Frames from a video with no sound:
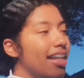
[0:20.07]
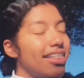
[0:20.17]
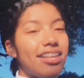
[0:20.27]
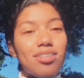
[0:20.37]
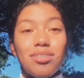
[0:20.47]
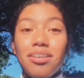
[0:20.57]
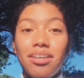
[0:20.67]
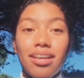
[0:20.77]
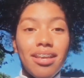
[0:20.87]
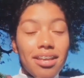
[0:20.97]
this
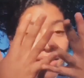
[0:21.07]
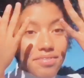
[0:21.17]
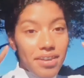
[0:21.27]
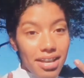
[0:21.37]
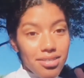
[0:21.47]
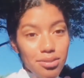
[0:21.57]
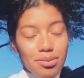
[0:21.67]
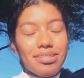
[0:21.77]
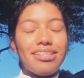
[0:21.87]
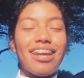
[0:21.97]
face, you
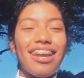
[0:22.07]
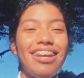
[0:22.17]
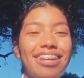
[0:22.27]
could say.